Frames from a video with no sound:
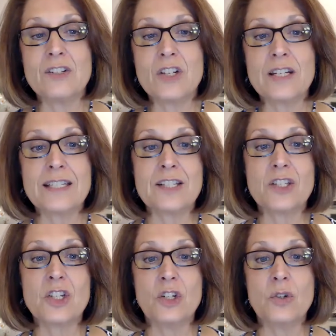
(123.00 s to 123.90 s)
Genesis
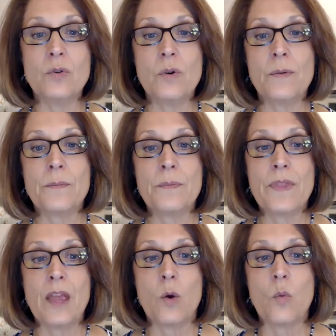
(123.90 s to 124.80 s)
2,
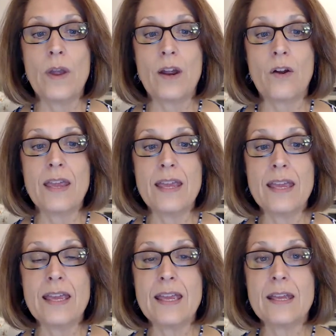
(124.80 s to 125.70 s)
where
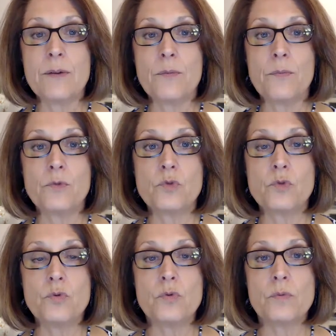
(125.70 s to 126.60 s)
he
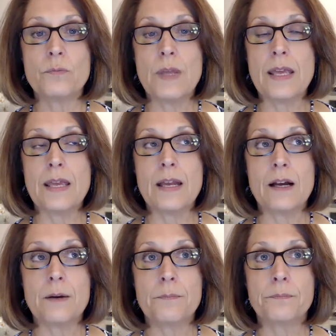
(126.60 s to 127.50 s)
he
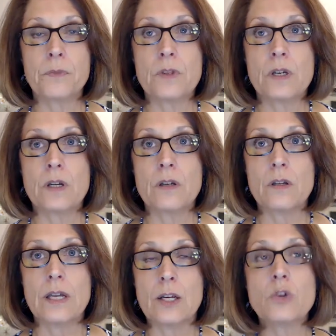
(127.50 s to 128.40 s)
um
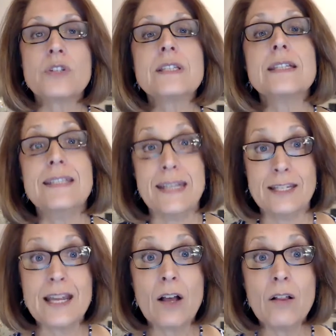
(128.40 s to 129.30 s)
it goes into
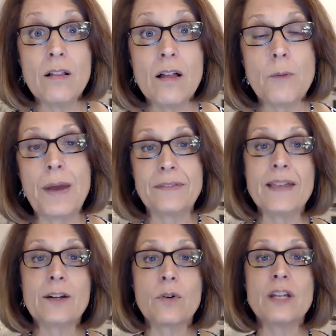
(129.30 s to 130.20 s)
detail about
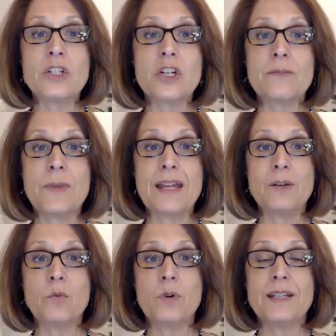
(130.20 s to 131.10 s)
that creation of man
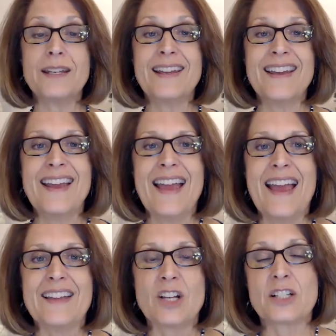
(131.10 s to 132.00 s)
and woman,
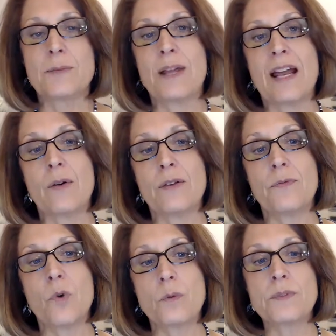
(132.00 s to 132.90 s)
it talks about how he
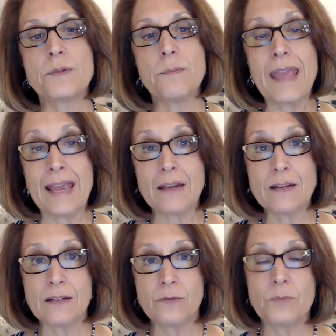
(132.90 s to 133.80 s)
formed man
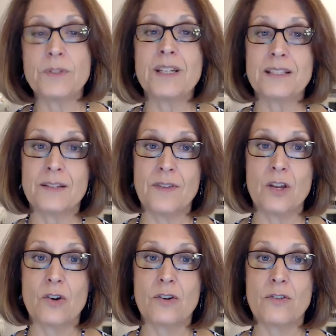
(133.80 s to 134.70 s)
from the dust of the
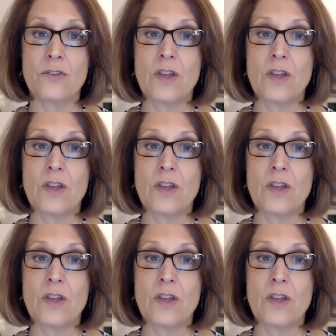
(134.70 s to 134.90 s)
earth.